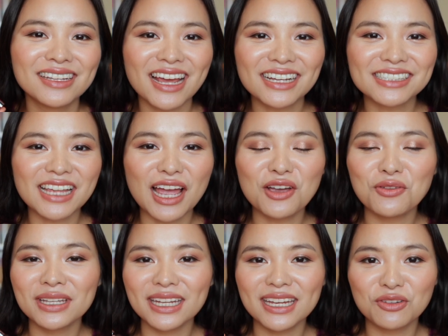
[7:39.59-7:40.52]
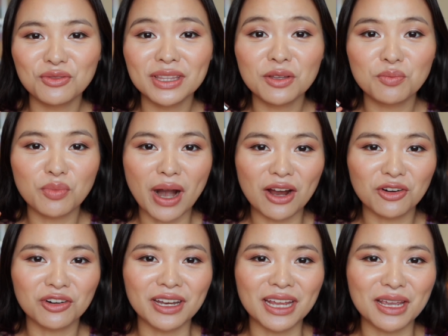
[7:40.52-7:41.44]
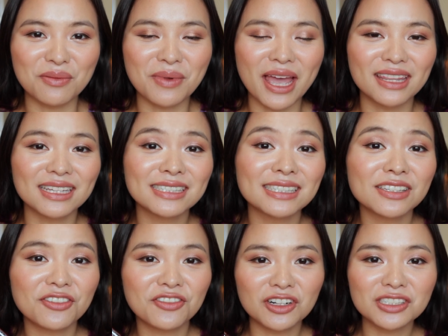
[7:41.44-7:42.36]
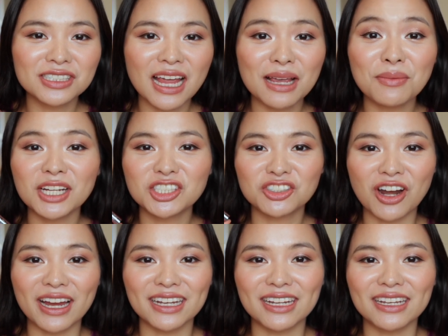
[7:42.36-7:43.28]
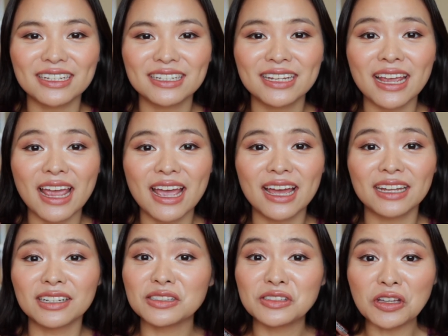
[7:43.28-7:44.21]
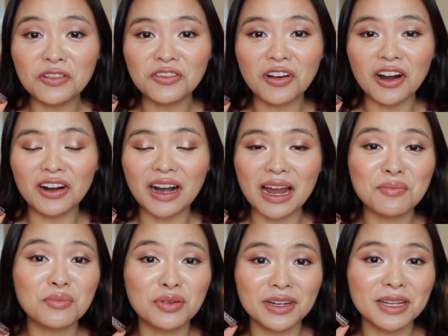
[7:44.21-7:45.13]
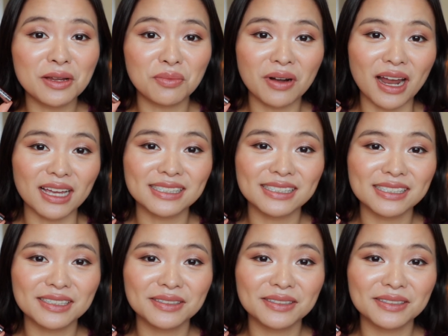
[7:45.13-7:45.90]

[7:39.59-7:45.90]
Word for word: Next, I went in with the brow cream, and this is the first time I tried it, and so far I'm pretty impressed.